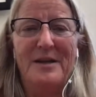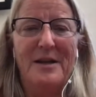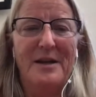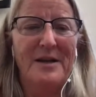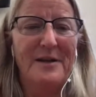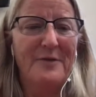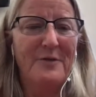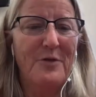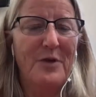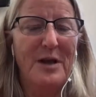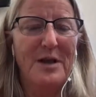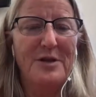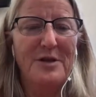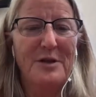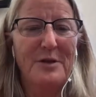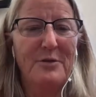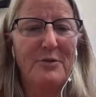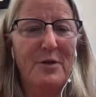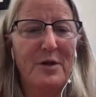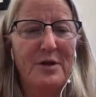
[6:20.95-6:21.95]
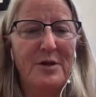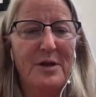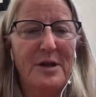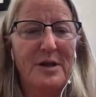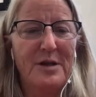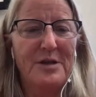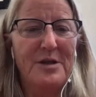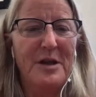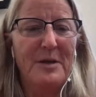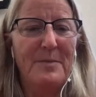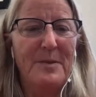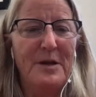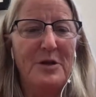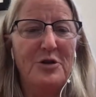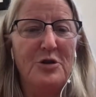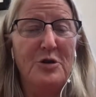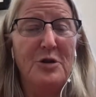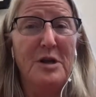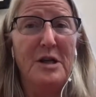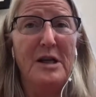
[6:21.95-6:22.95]
kind of gradually work things up
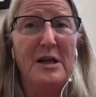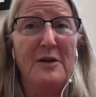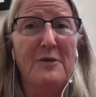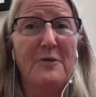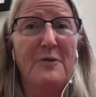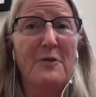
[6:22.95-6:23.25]
as you needed.